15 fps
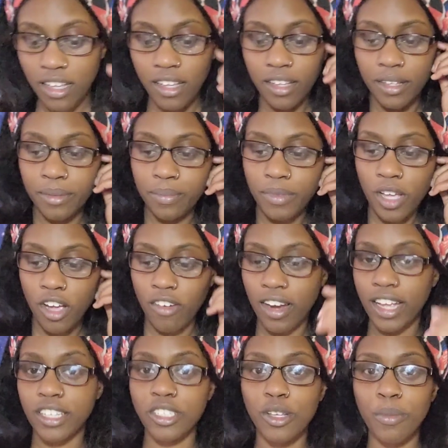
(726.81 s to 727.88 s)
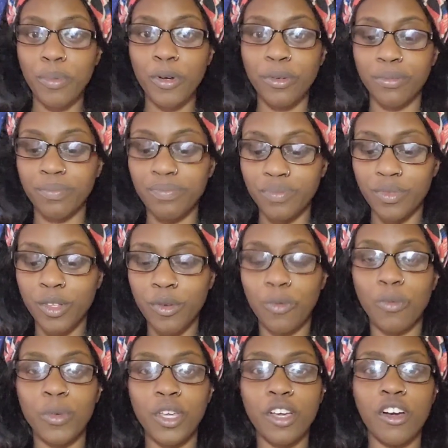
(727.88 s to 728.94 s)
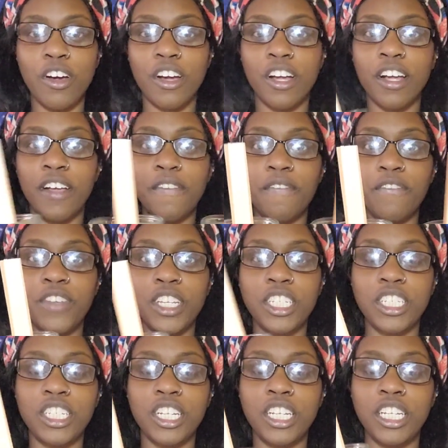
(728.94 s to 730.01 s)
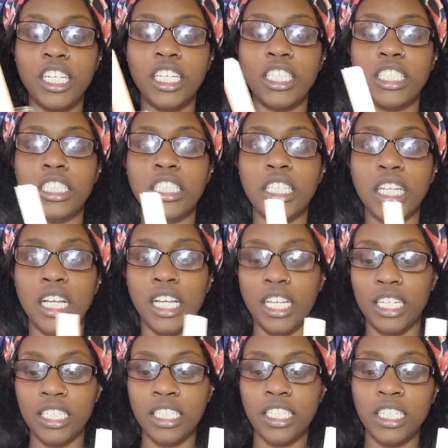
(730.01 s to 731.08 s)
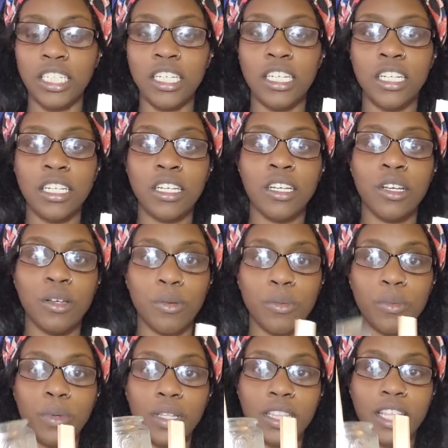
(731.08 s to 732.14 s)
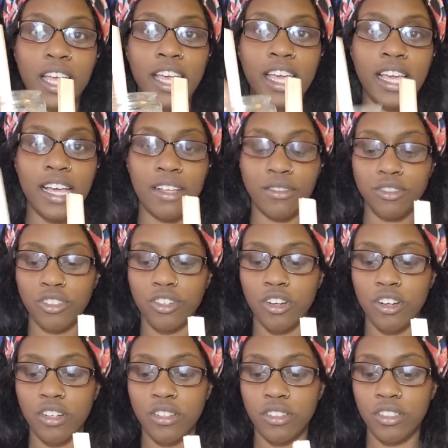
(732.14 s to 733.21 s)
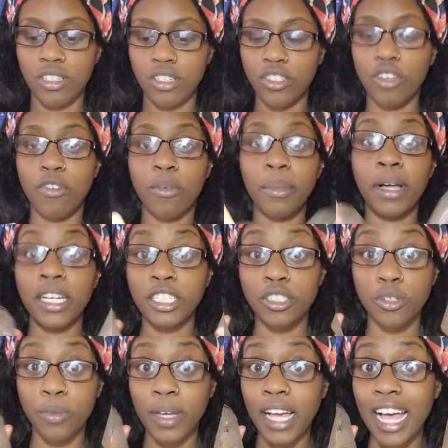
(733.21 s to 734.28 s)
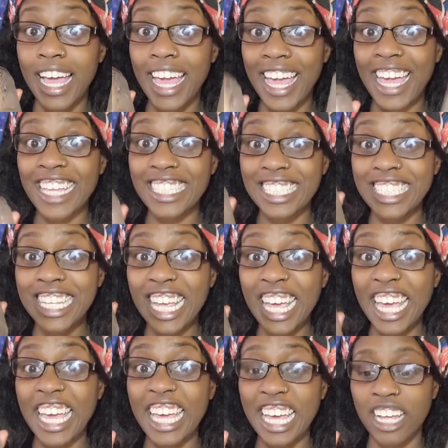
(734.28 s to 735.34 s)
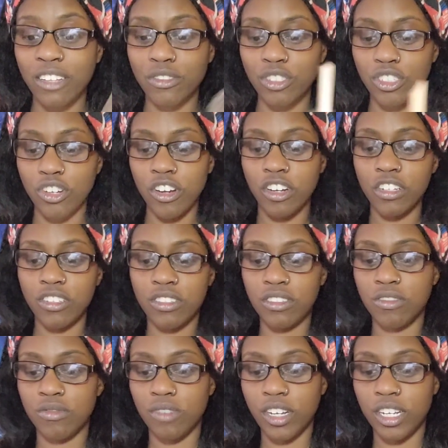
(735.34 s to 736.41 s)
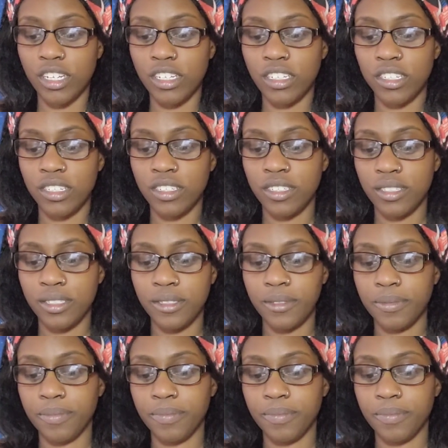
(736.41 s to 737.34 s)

Um, all right, so boom. We are officially done with the 8 ounce jars. So remind you, we got 8 8 ounce jars, right?